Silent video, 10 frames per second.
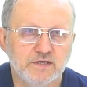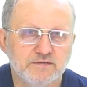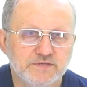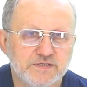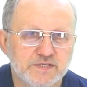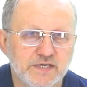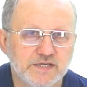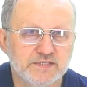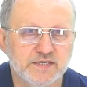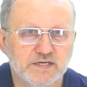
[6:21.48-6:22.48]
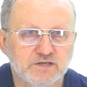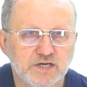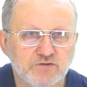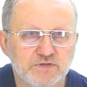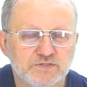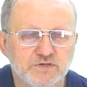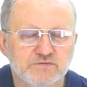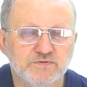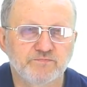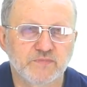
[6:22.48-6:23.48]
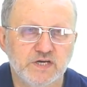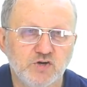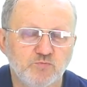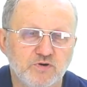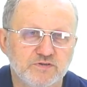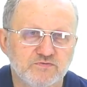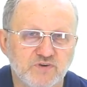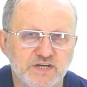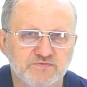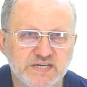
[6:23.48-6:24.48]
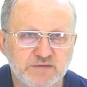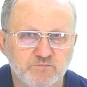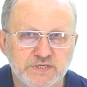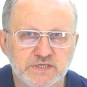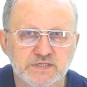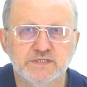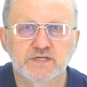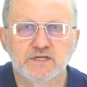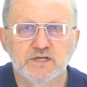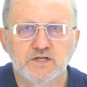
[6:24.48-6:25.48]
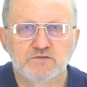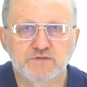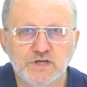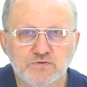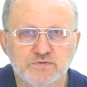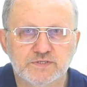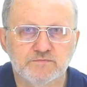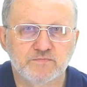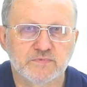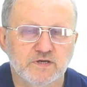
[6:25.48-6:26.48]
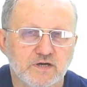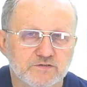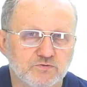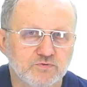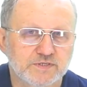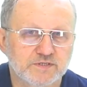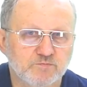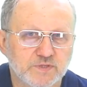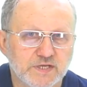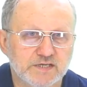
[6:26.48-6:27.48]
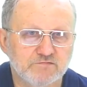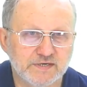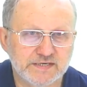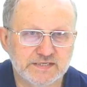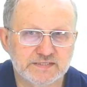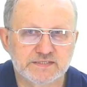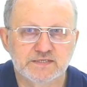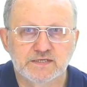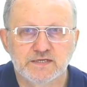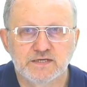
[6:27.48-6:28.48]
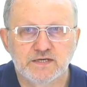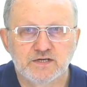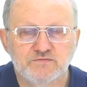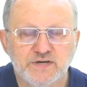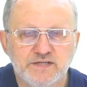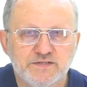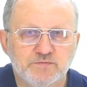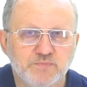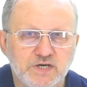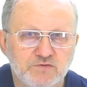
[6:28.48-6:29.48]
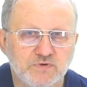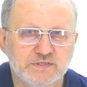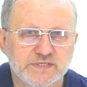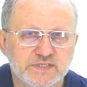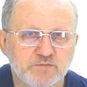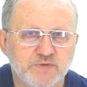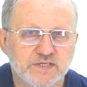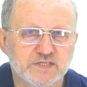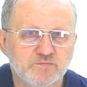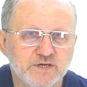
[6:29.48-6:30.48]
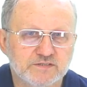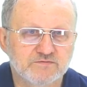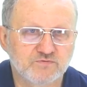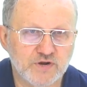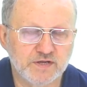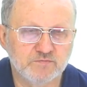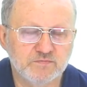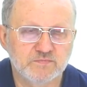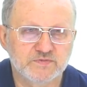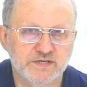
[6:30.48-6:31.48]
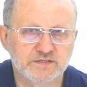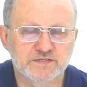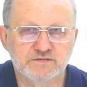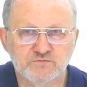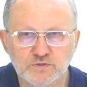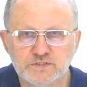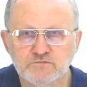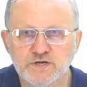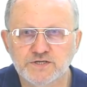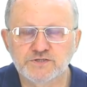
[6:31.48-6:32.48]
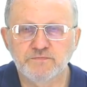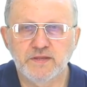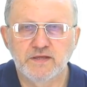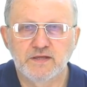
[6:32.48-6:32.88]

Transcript: In this case, a current of 0.5 amperes flows through the supply wires. Find the power dissipated by the frame, that is the first question,